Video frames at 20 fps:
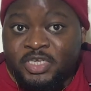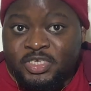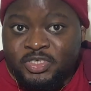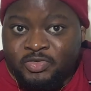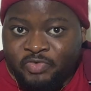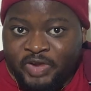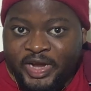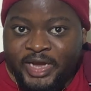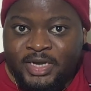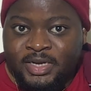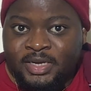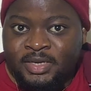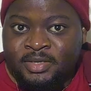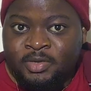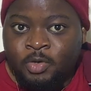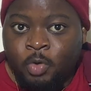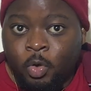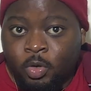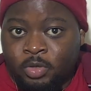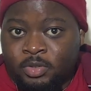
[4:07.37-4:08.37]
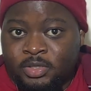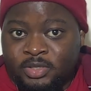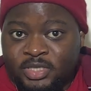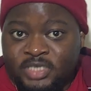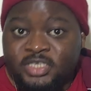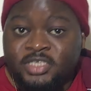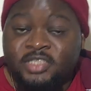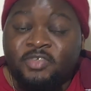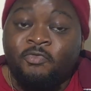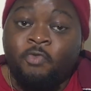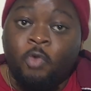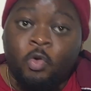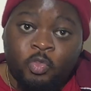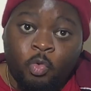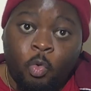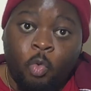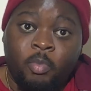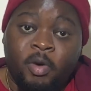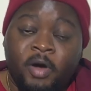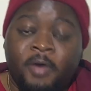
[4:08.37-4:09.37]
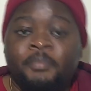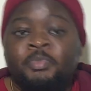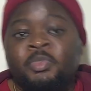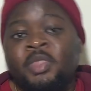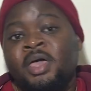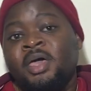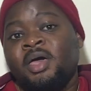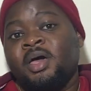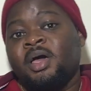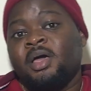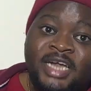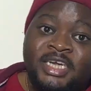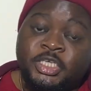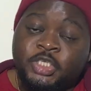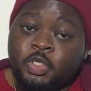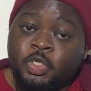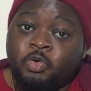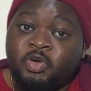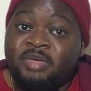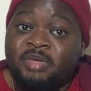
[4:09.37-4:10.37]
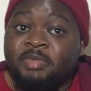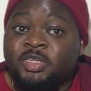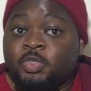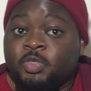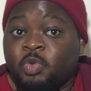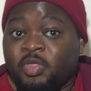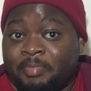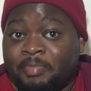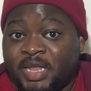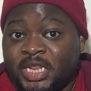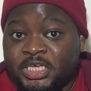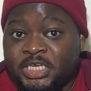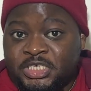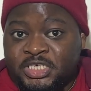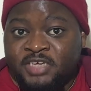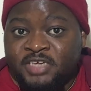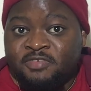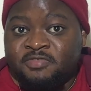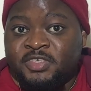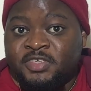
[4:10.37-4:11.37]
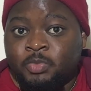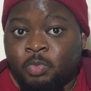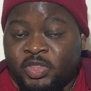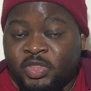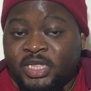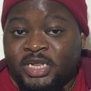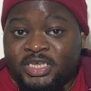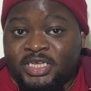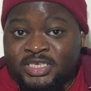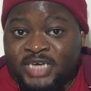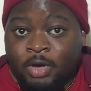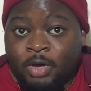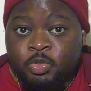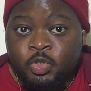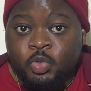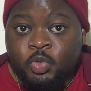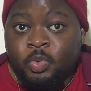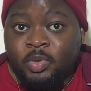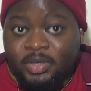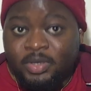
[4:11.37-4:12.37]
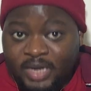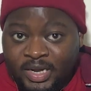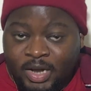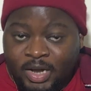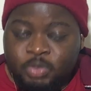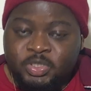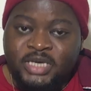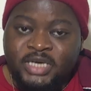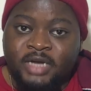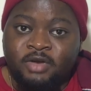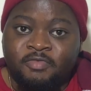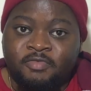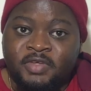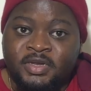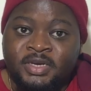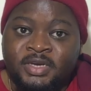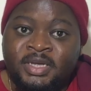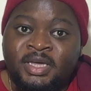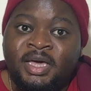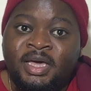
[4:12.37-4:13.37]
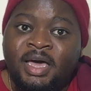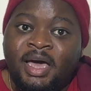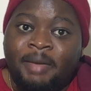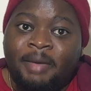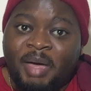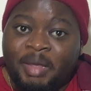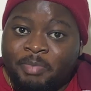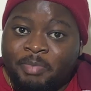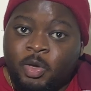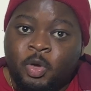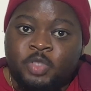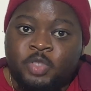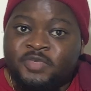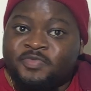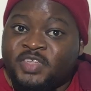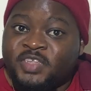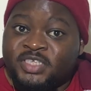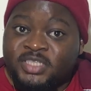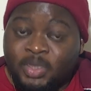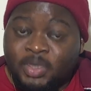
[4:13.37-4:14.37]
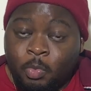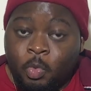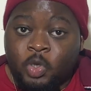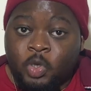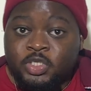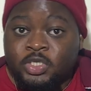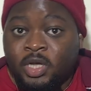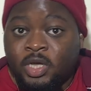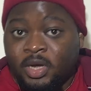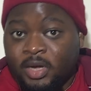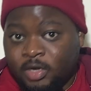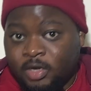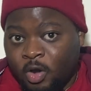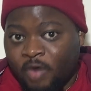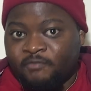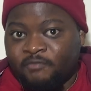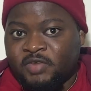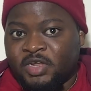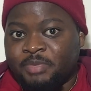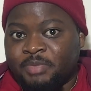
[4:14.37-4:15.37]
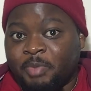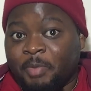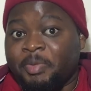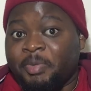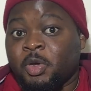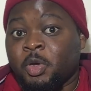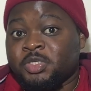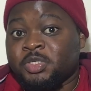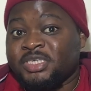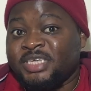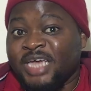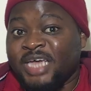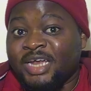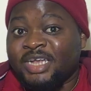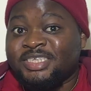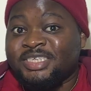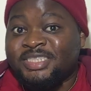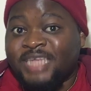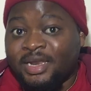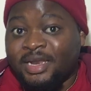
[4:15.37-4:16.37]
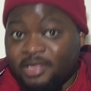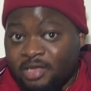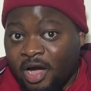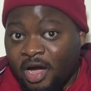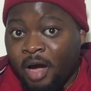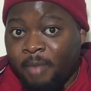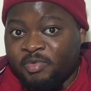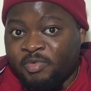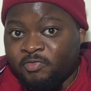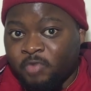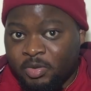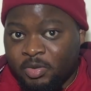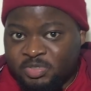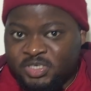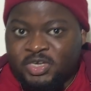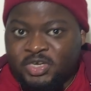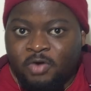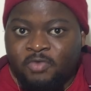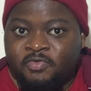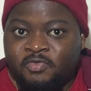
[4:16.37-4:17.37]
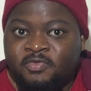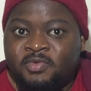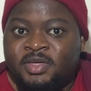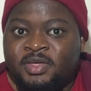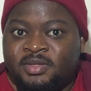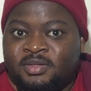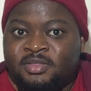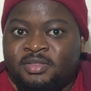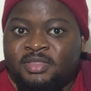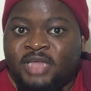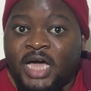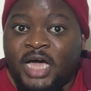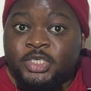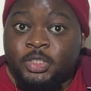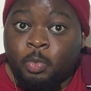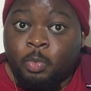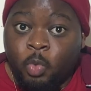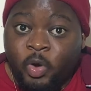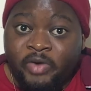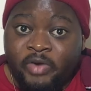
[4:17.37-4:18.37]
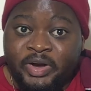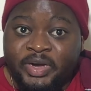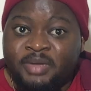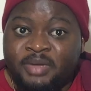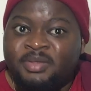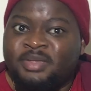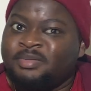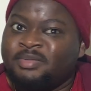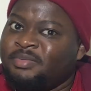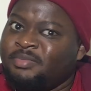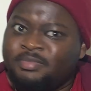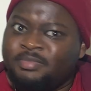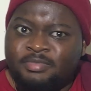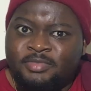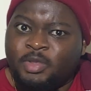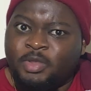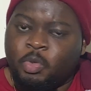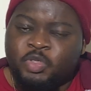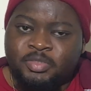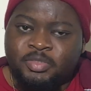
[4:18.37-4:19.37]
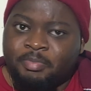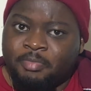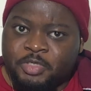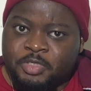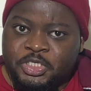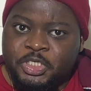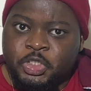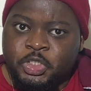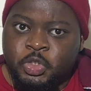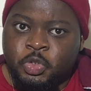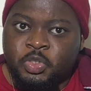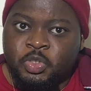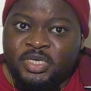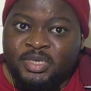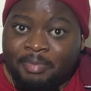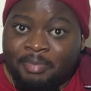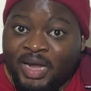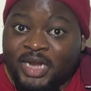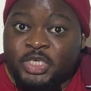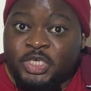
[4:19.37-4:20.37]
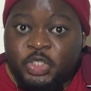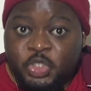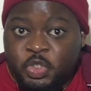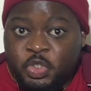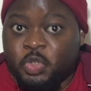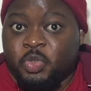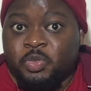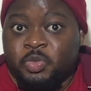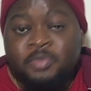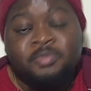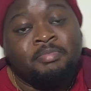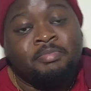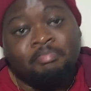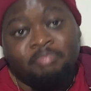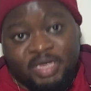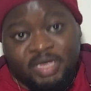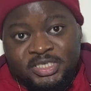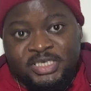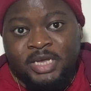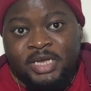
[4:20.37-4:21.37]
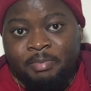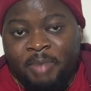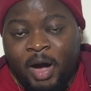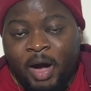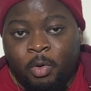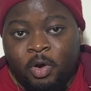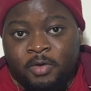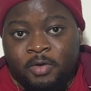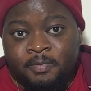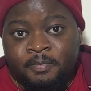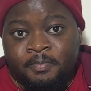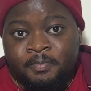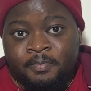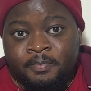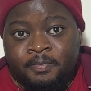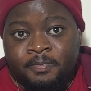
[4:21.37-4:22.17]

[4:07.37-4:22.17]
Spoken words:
during his reign. This is the 4th Oba. He had disagreements with many chiefs within his council and outside of it. And because of this, there was conflict. But because he had a standing army for himself, the Isienmwenro, there wasn't much issue. He managed to maintain power.